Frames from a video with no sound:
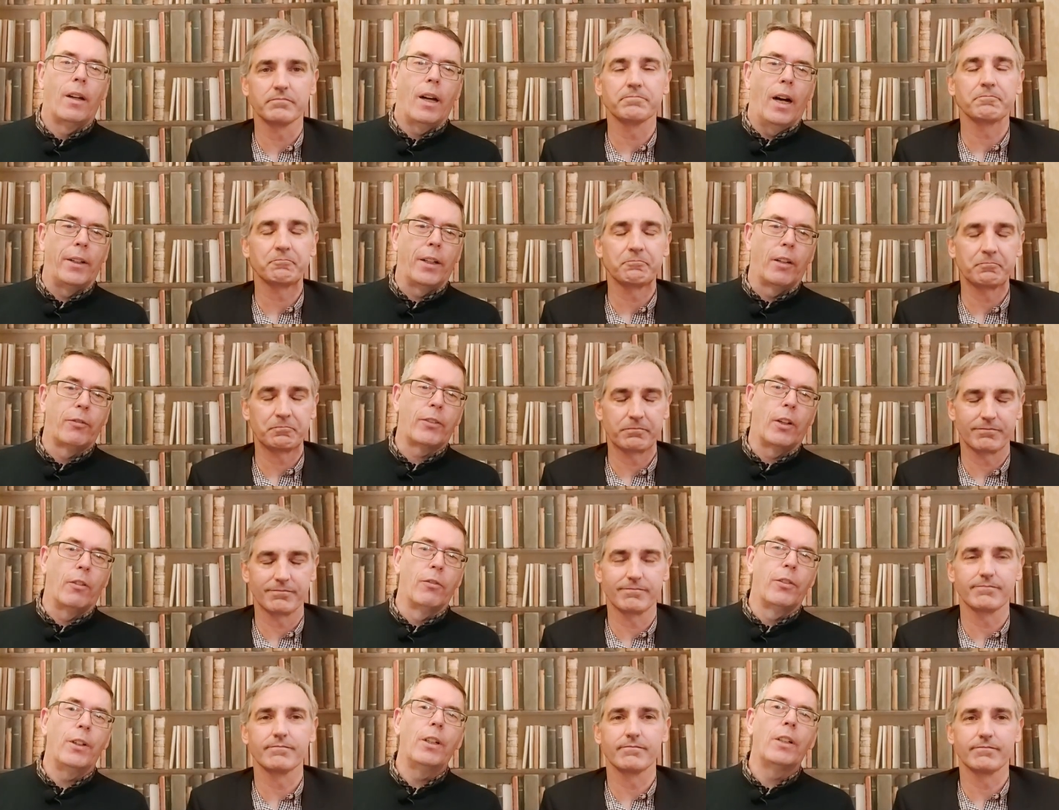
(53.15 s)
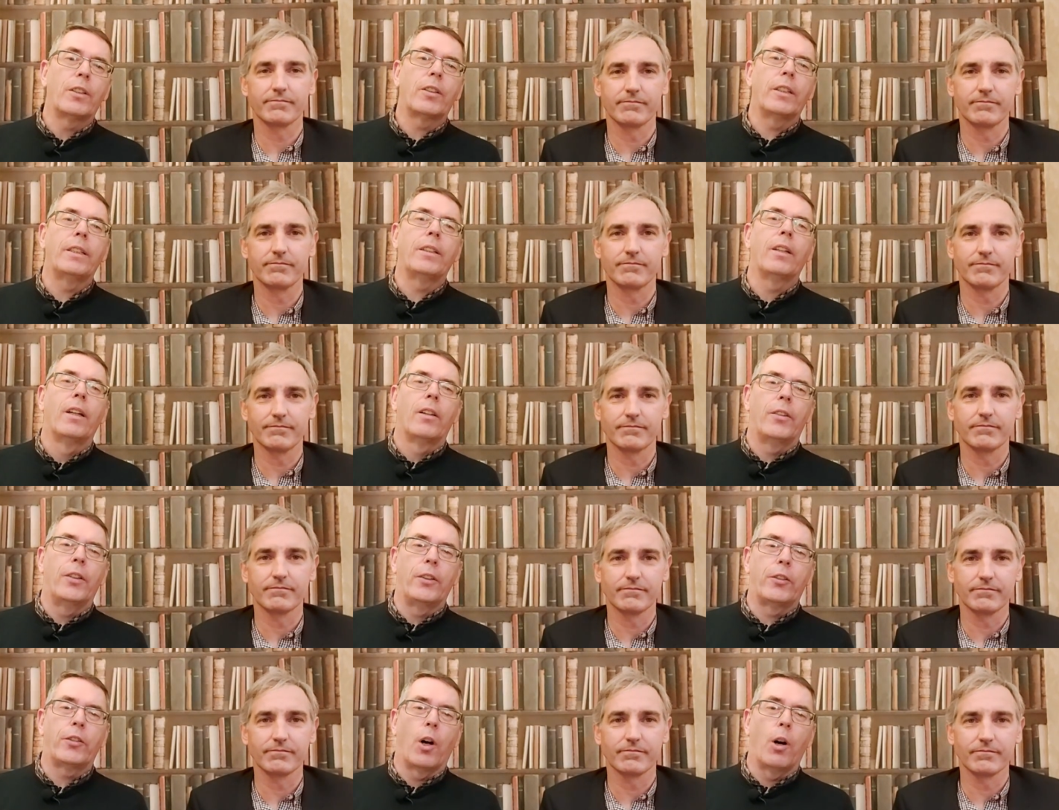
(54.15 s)
Speaker 1: And I've converted the
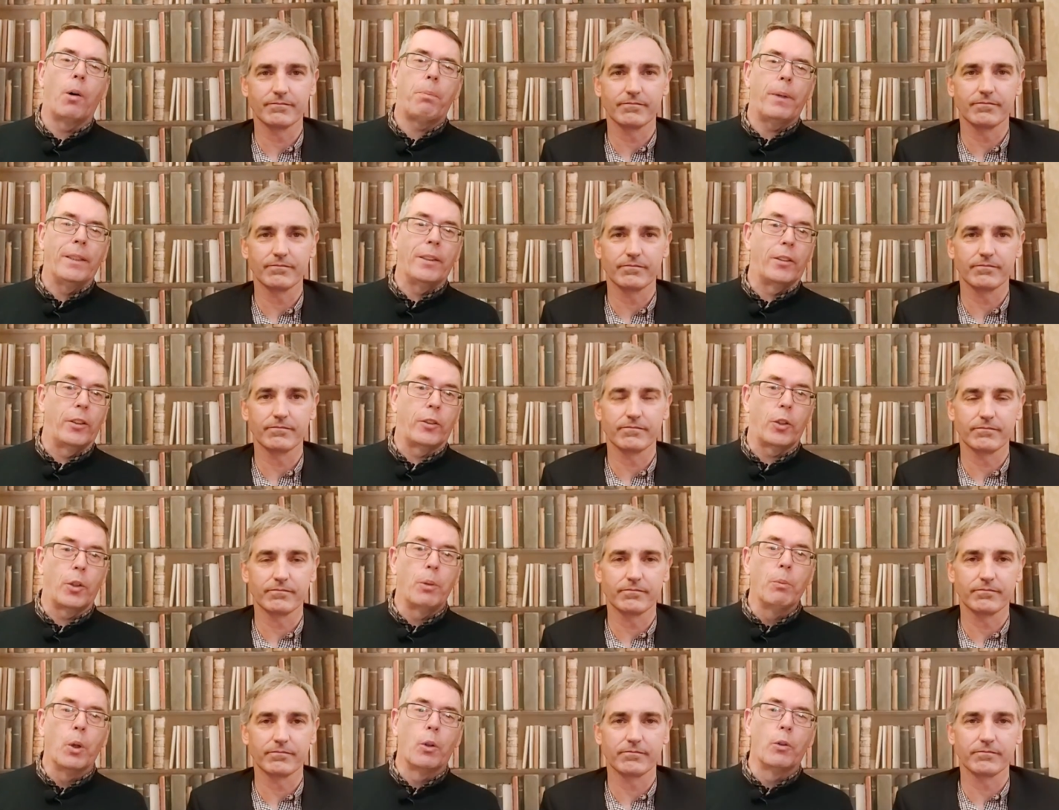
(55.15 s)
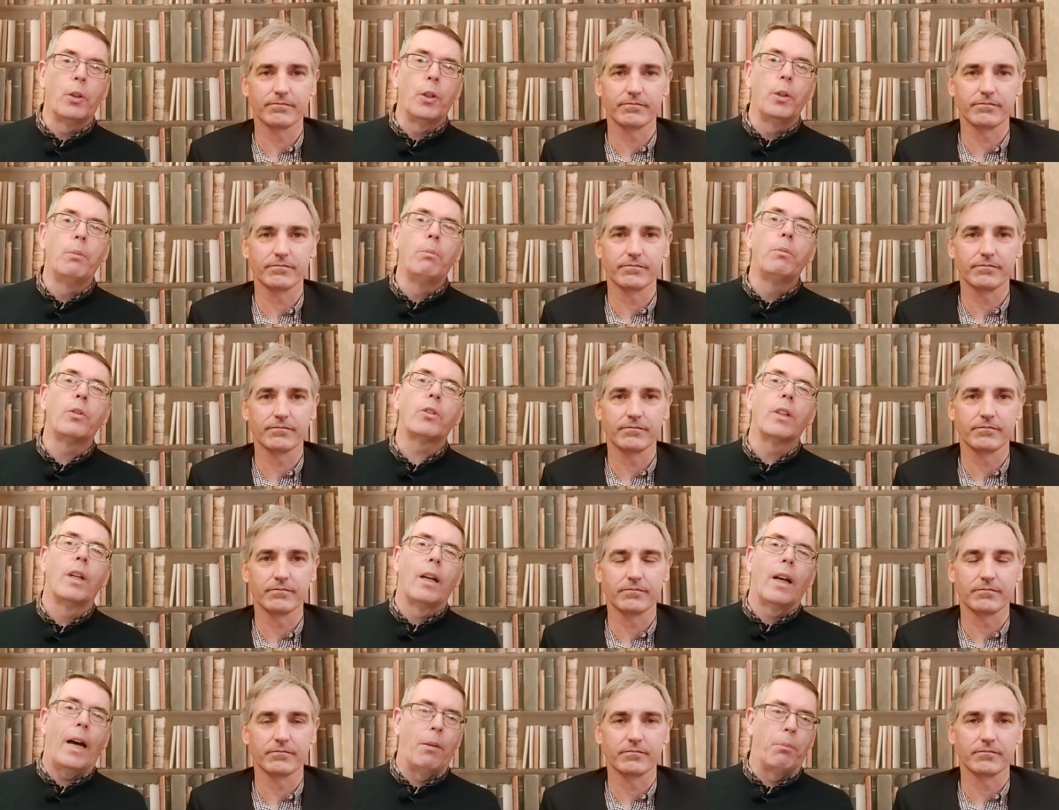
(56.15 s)
shop into two more rooms
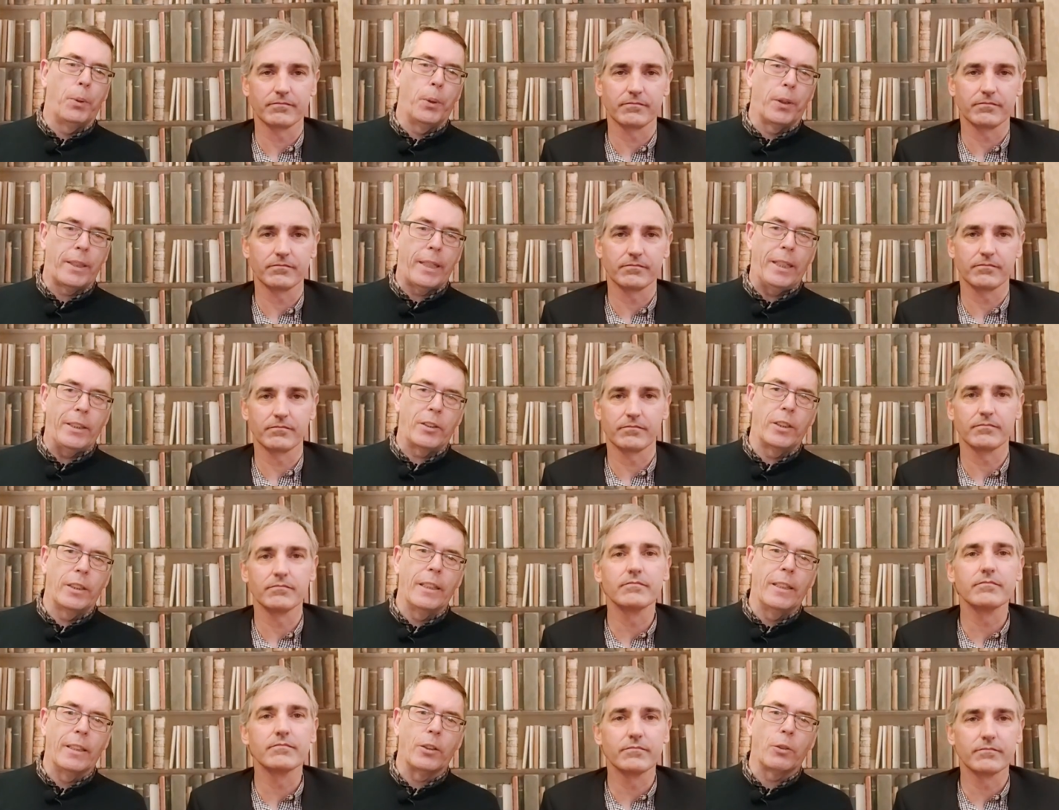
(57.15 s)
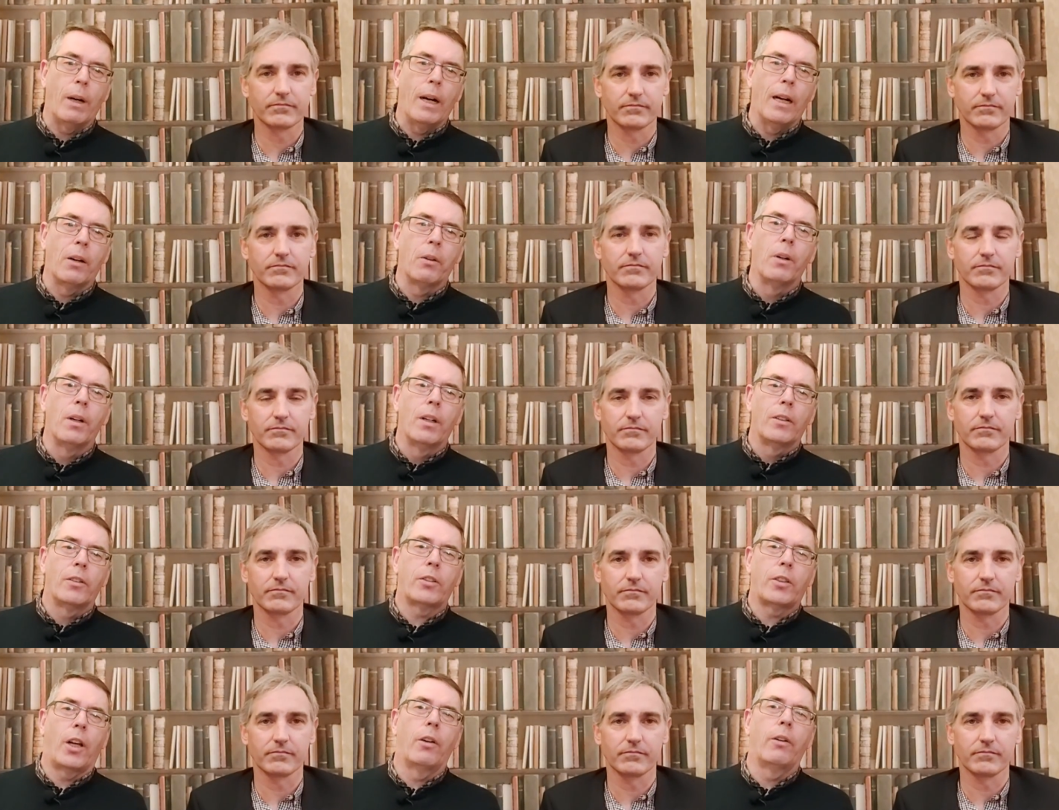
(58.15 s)
and put a kitchen in as well.
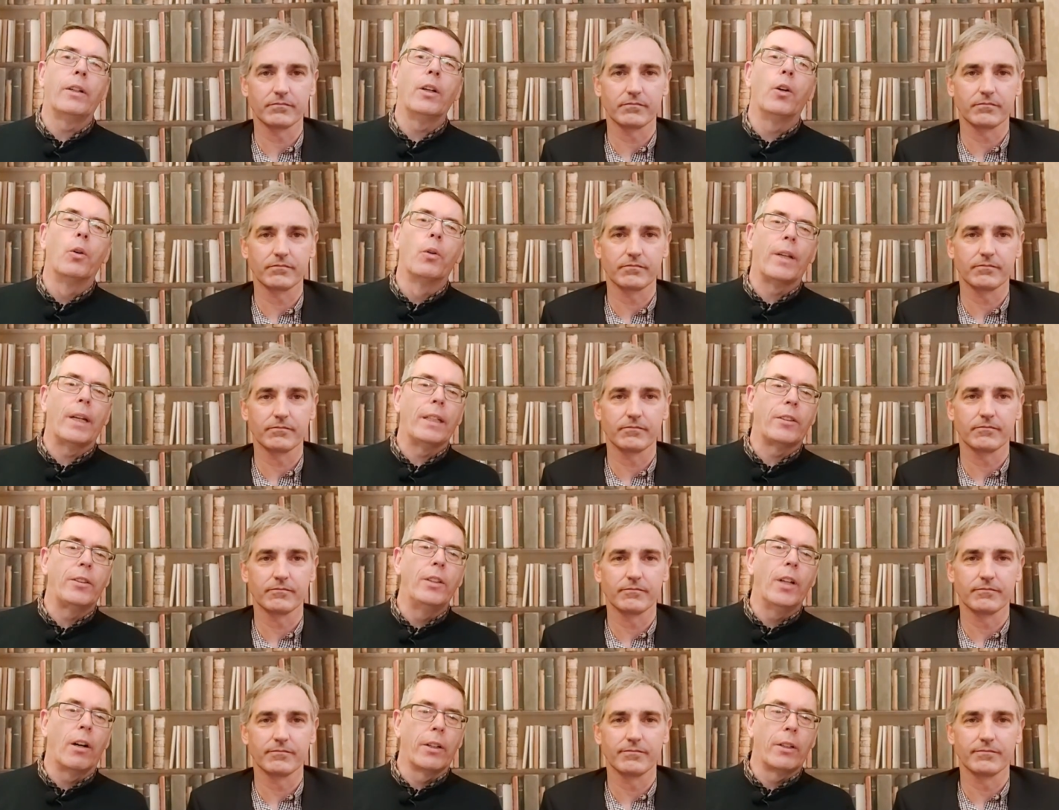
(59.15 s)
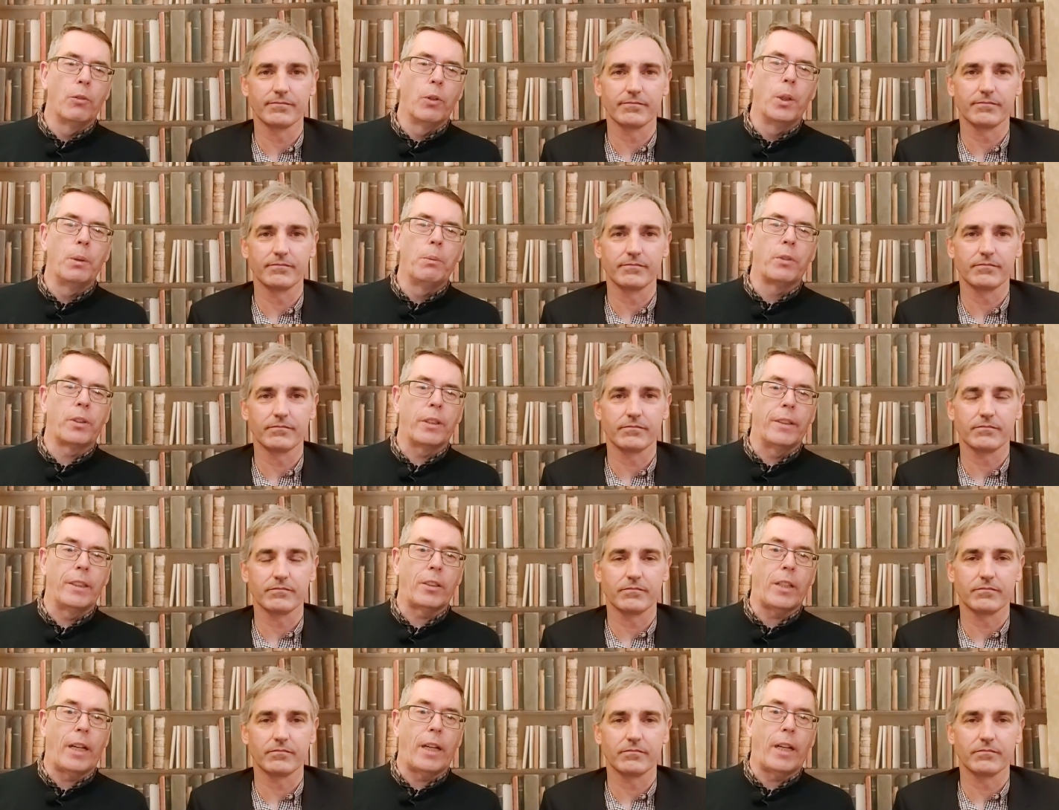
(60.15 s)
So in all, there's nine rooms in this